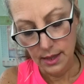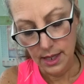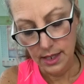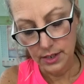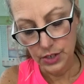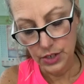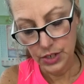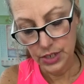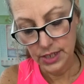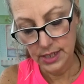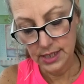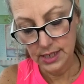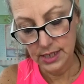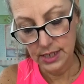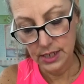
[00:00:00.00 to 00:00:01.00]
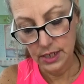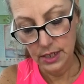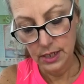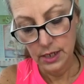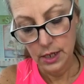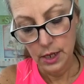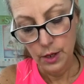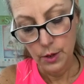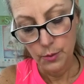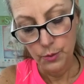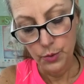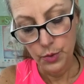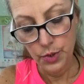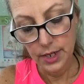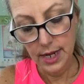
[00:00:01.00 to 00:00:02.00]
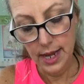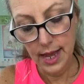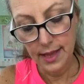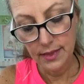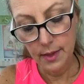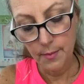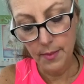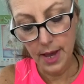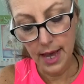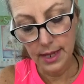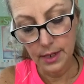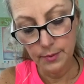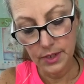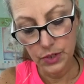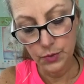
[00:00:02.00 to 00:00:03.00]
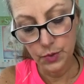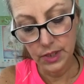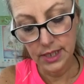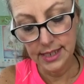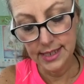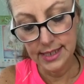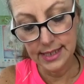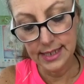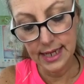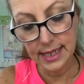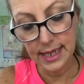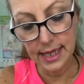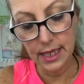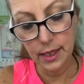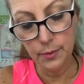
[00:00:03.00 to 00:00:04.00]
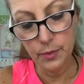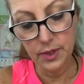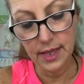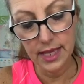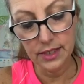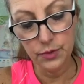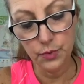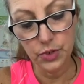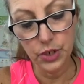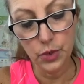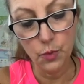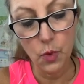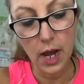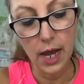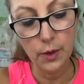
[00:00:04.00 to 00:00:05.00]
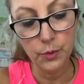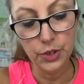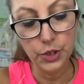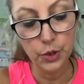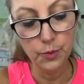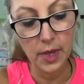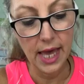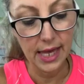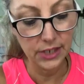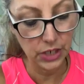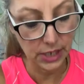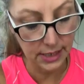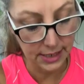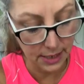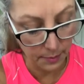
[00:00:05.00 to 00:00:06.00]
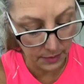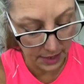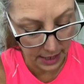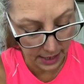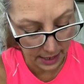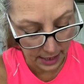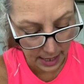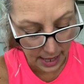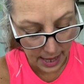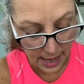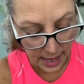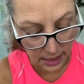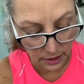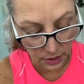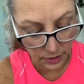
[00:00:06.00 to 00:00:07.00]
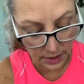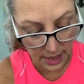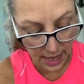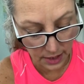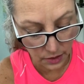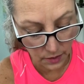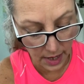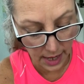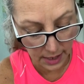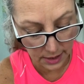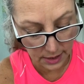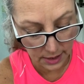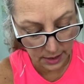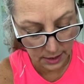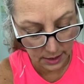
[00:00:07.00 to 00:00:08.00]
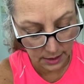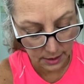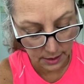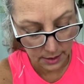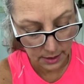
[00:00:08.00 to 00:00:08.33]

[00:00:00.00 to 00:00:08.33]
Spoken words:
And then just put it on the bottom. It's really sticky, but that's what you want when you're patching something. And look at that, you guys.